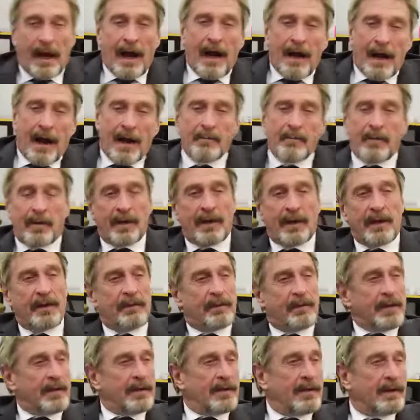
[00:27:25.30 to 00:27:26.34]
I
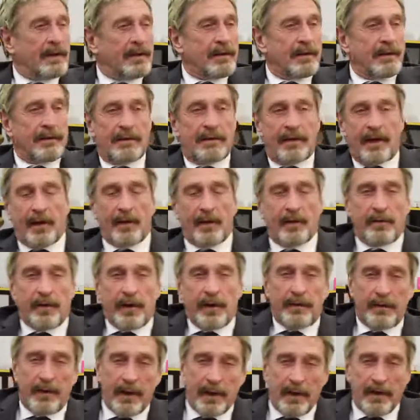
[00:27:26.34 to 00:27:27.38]
believe that in 10 or
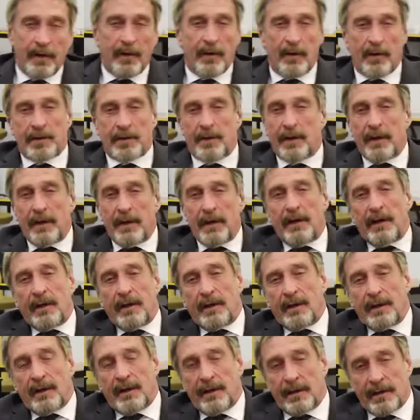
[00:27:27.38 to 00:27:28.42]
15 years,
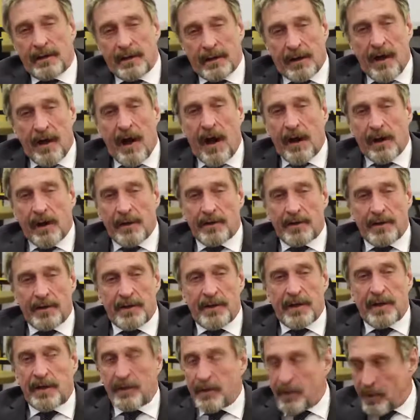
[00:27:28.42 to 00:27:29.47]

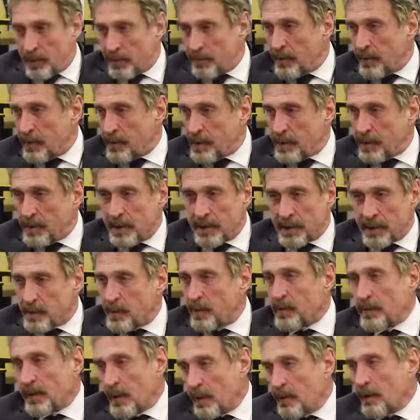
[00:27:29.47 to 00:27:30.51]
colleges and universities
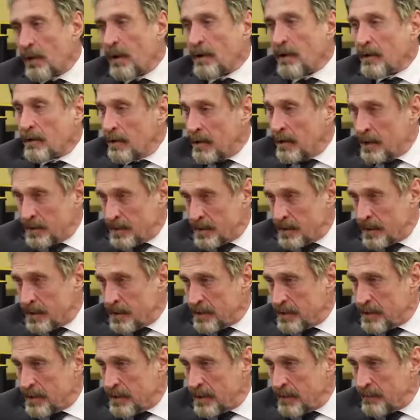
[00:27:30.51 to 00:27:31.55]
will no longer
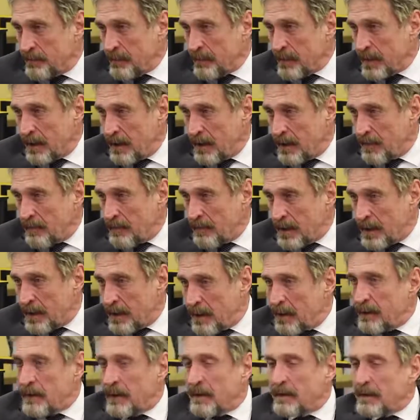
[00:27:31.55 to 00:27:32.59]
exist.
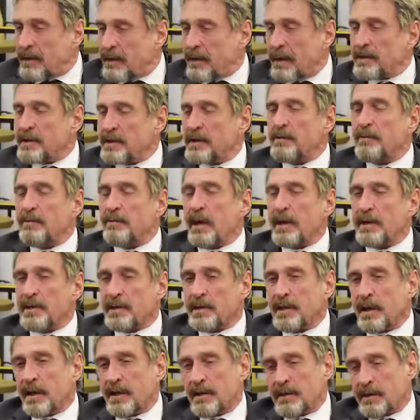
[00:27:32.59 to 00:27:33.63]
Does it make
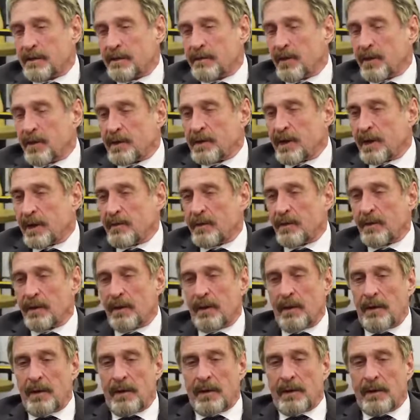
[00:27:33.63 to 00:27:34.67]
sense, for example,
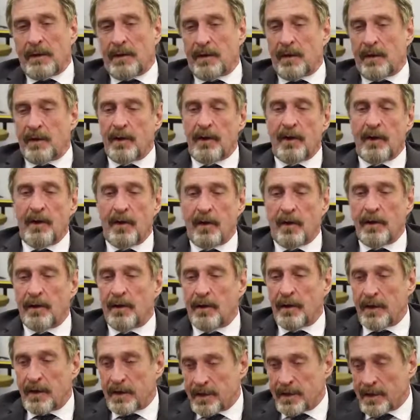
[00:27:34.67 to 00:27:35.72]
to
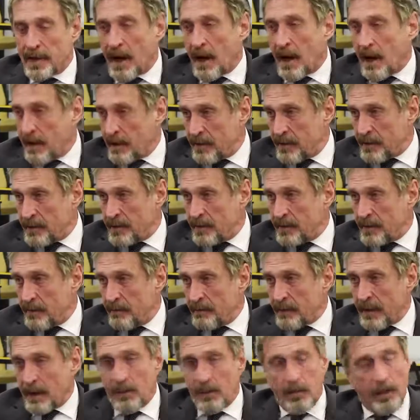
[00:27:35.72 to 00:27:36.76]
learn a science
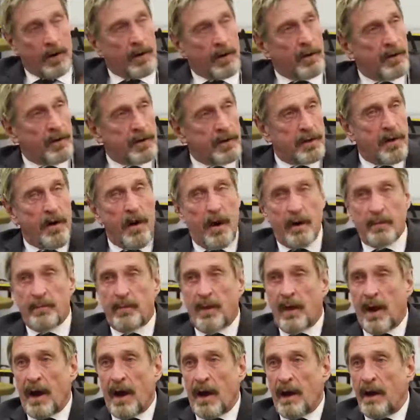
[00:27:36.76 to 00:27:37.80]
where you're taught
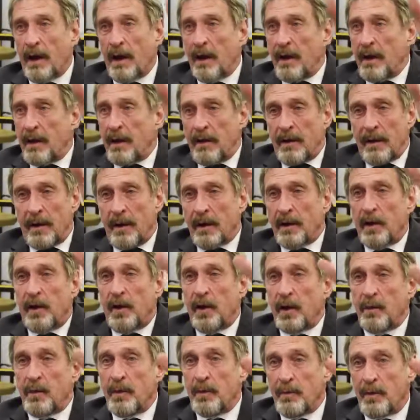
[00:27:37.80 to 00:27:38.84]
by a
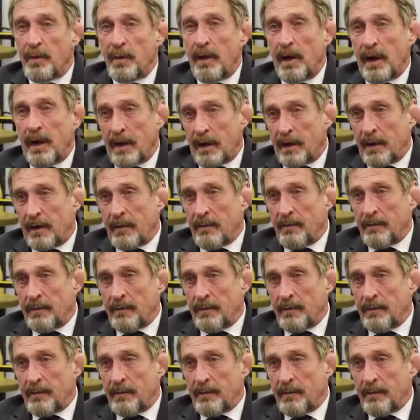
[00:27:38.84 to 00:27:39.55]
human being